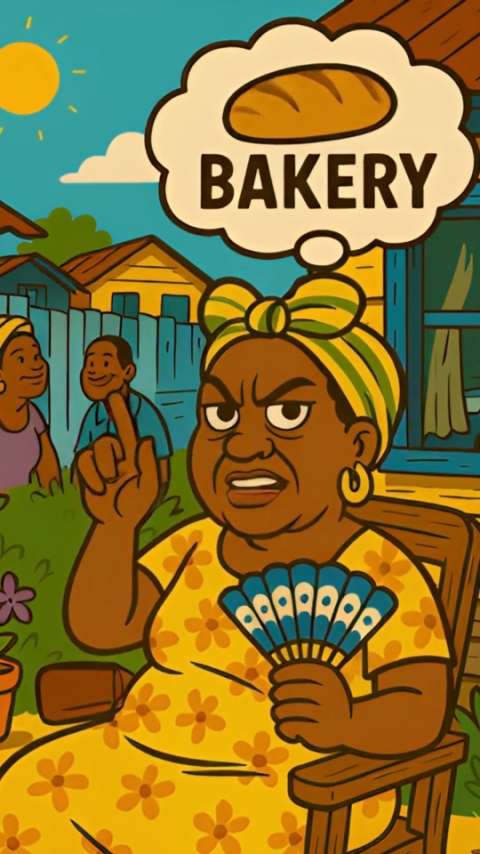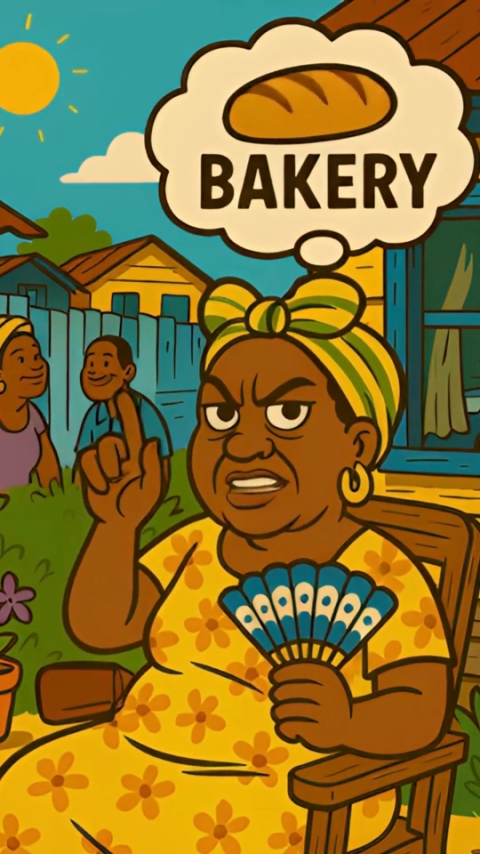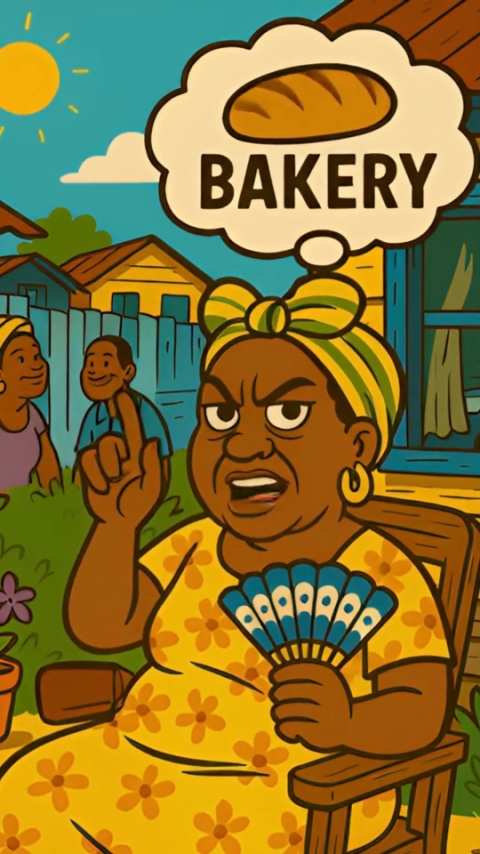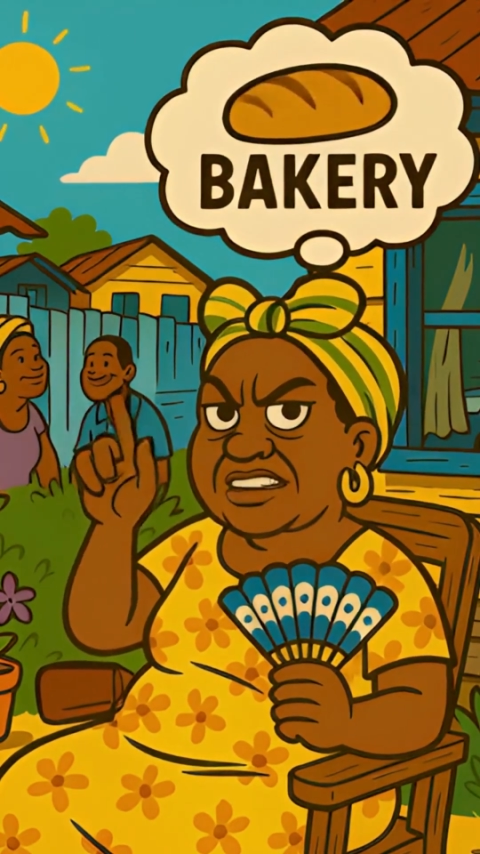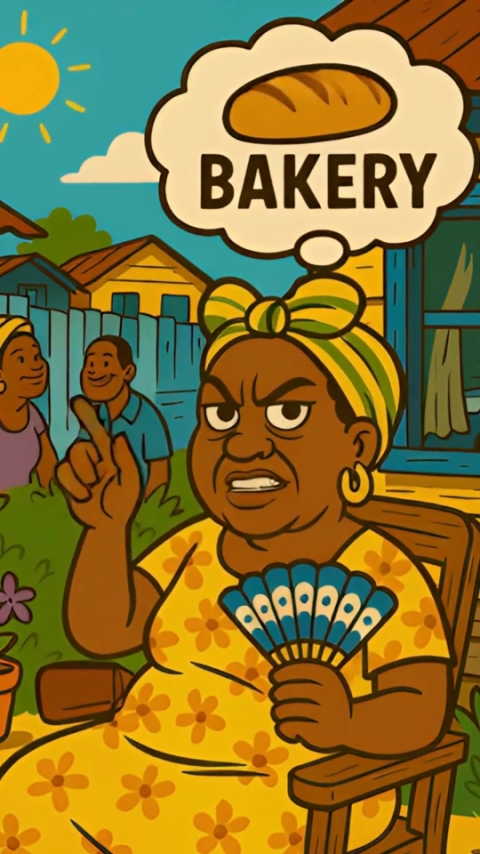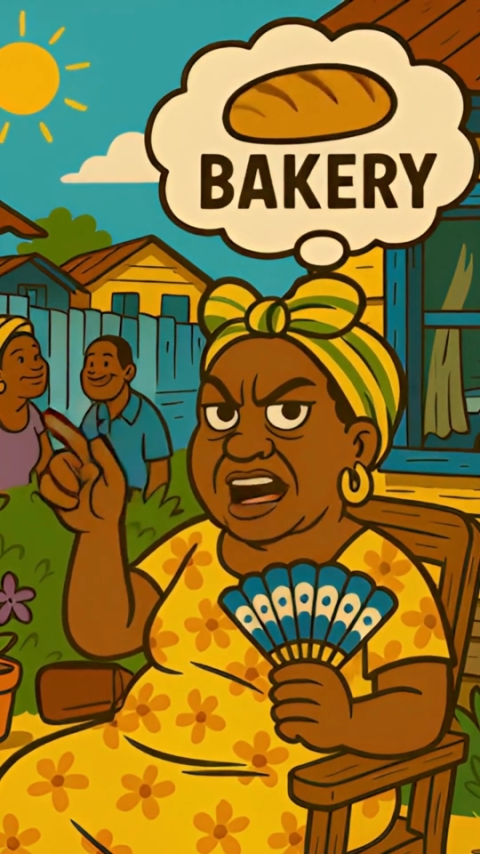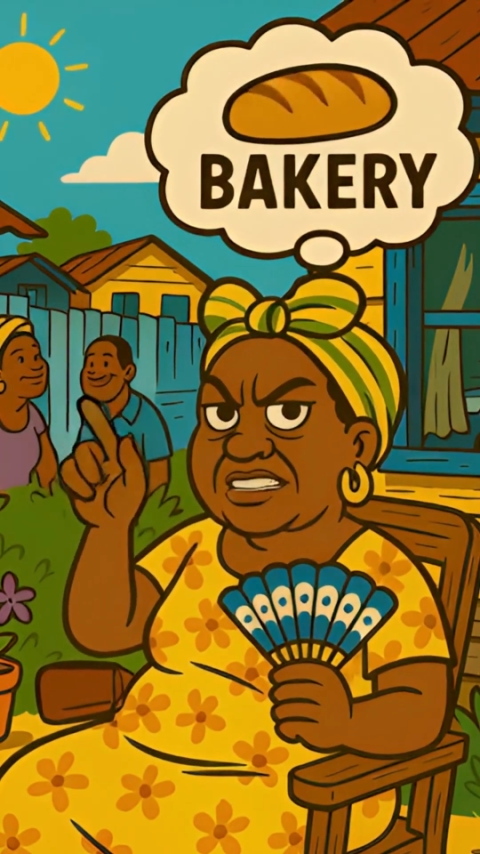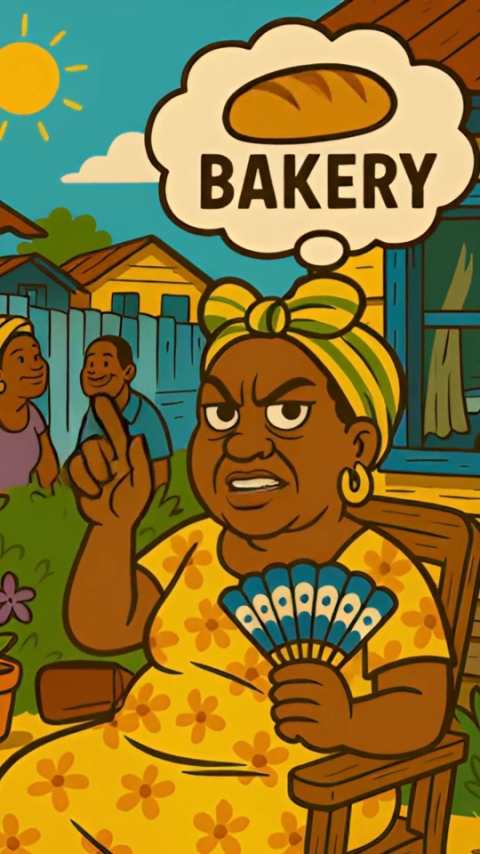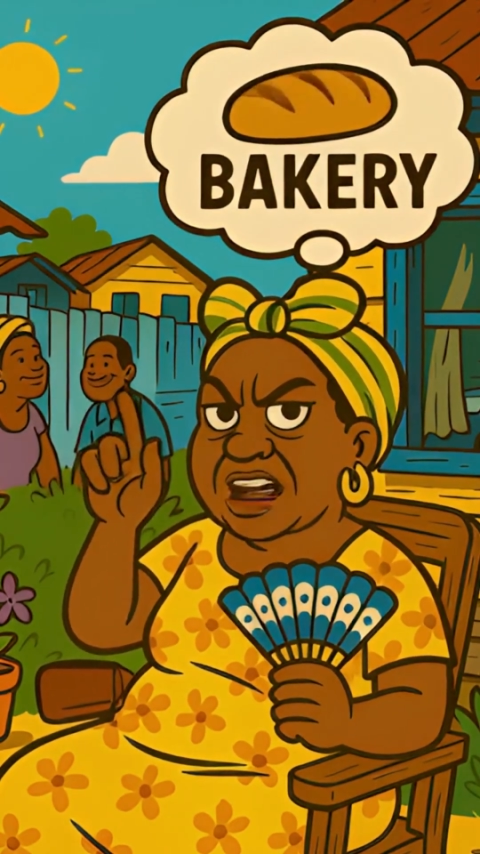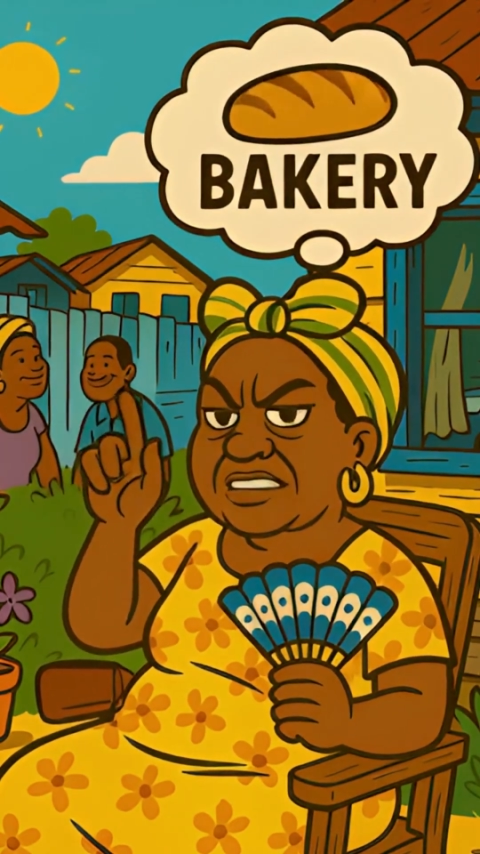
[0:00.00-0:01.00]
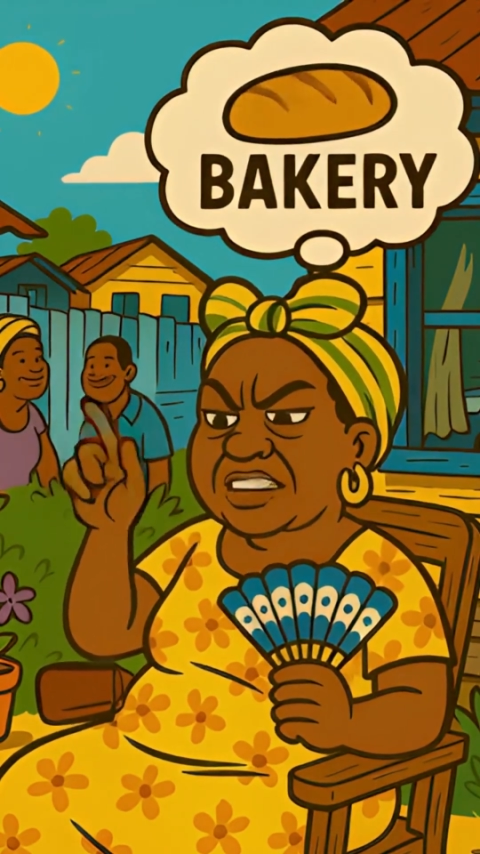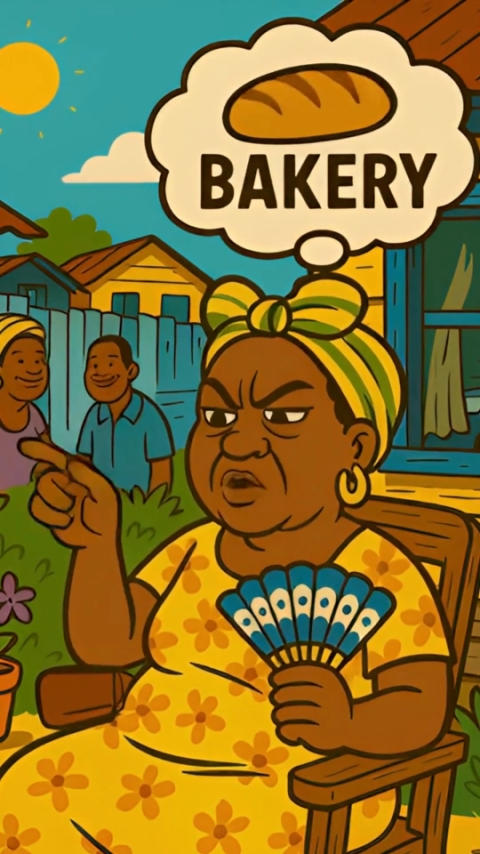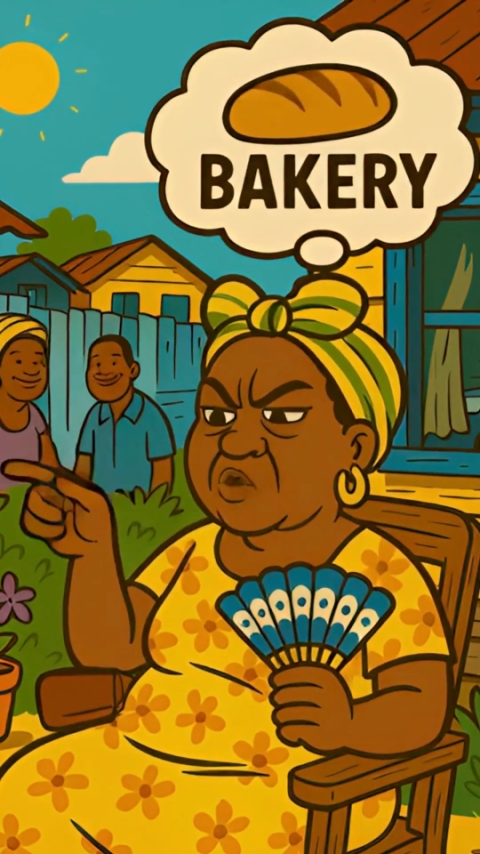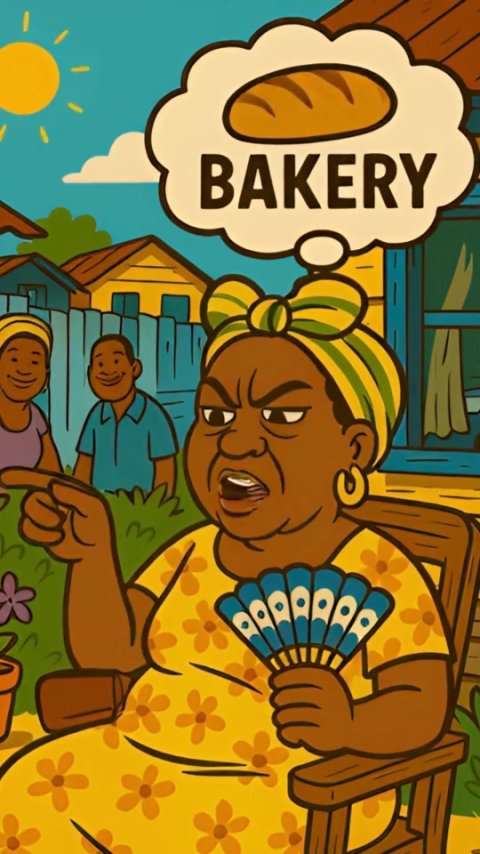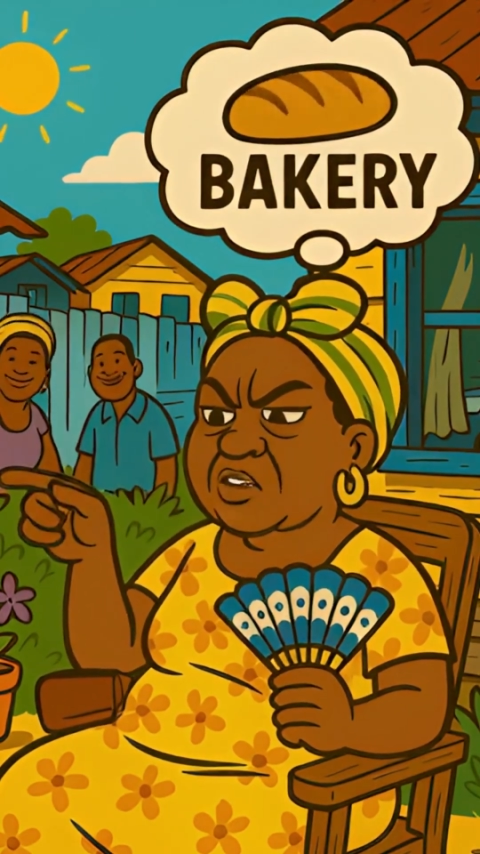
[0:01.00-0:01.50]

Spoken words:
Lord willing. Her